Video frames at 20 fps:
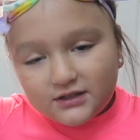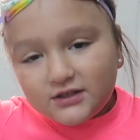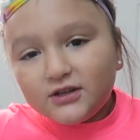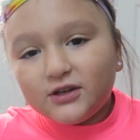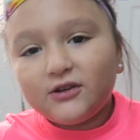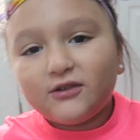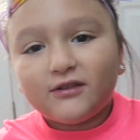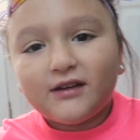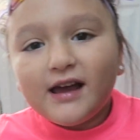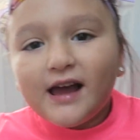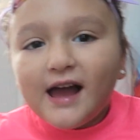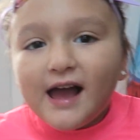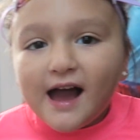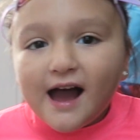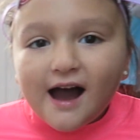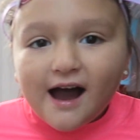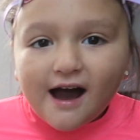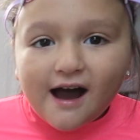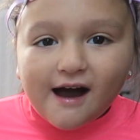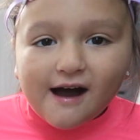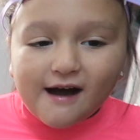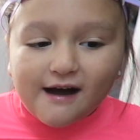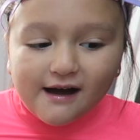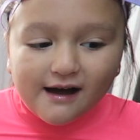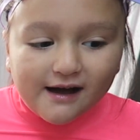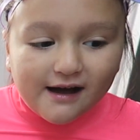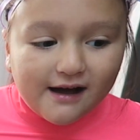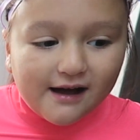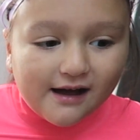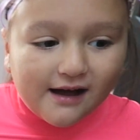to
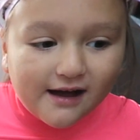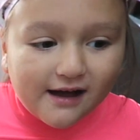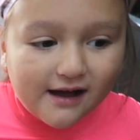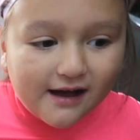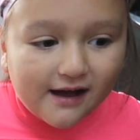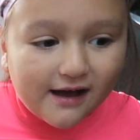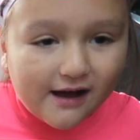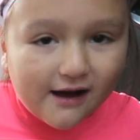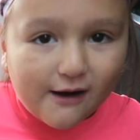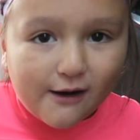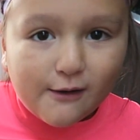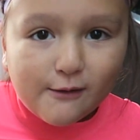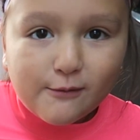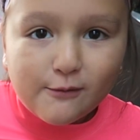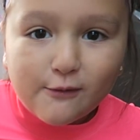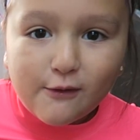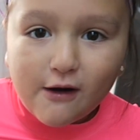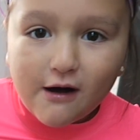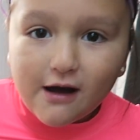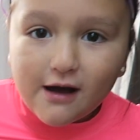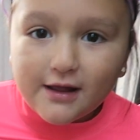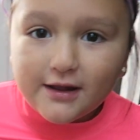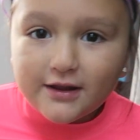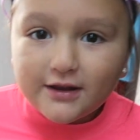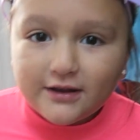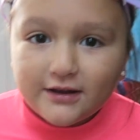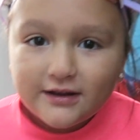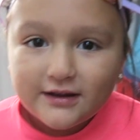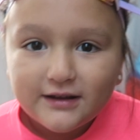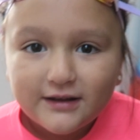a
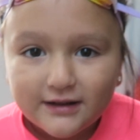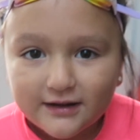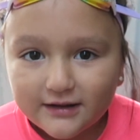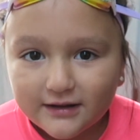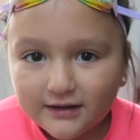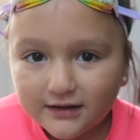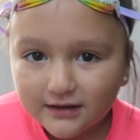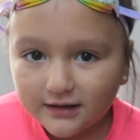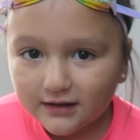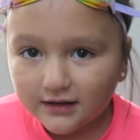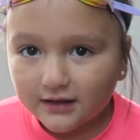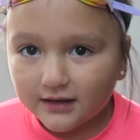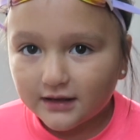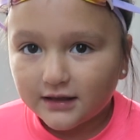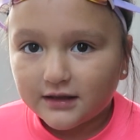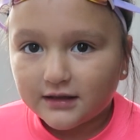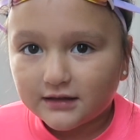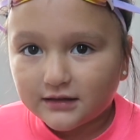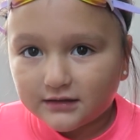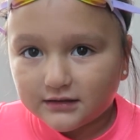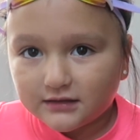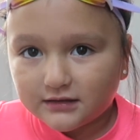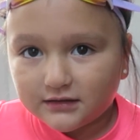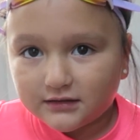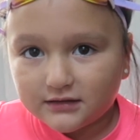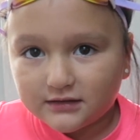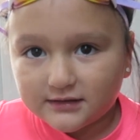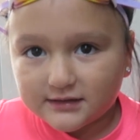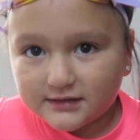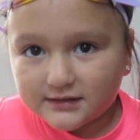water
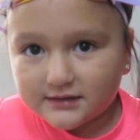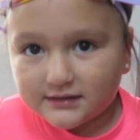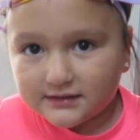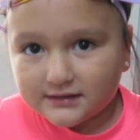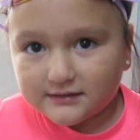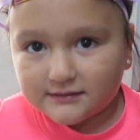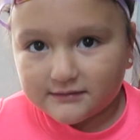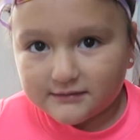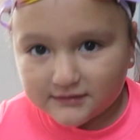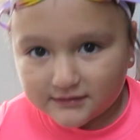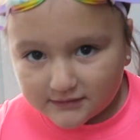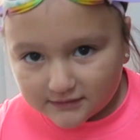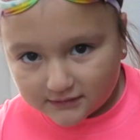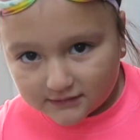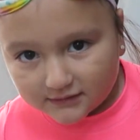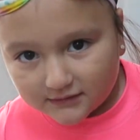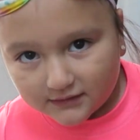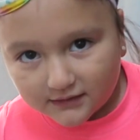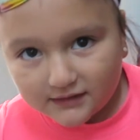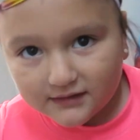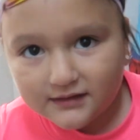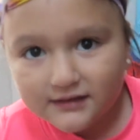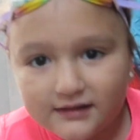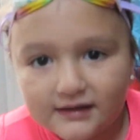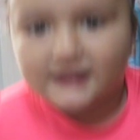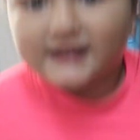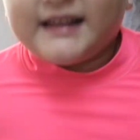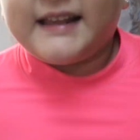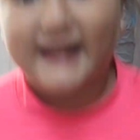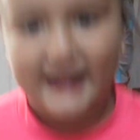splash, like a little splash
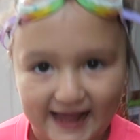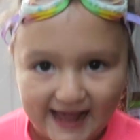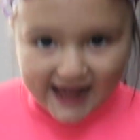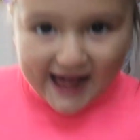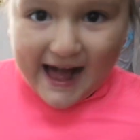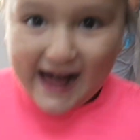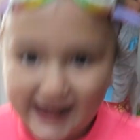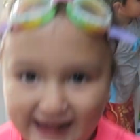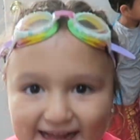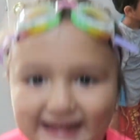pad. Yeah.